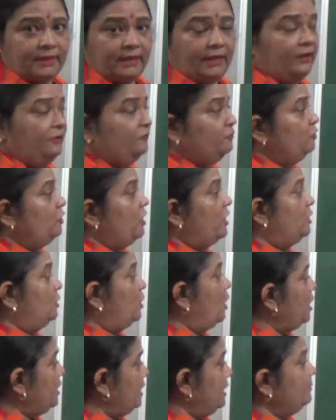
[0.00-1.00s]
If you are
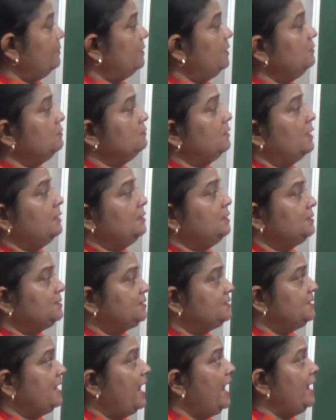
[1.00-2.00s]
not able to
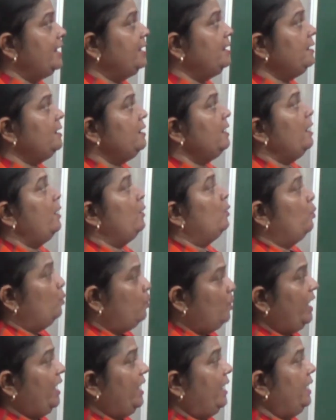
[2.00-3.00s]
understand
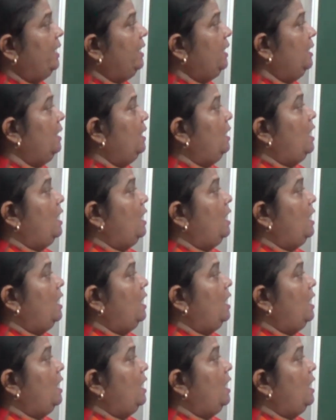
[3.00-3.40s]
where